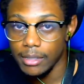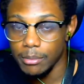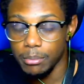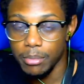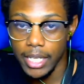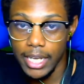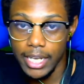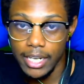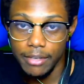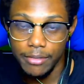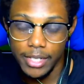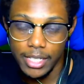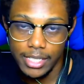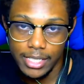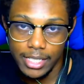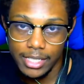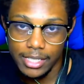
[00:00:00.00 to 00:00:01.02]
plane of
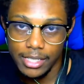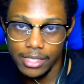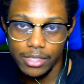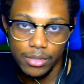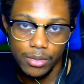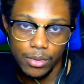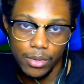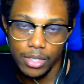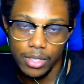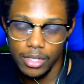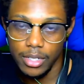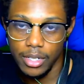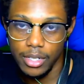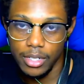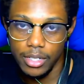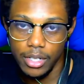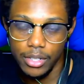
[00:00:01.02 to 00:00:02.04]
existence or
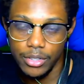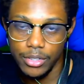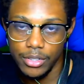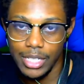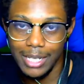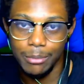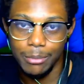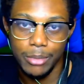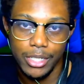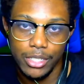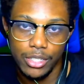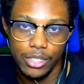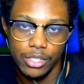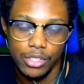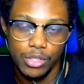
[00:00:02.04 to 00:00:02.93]
another dimension.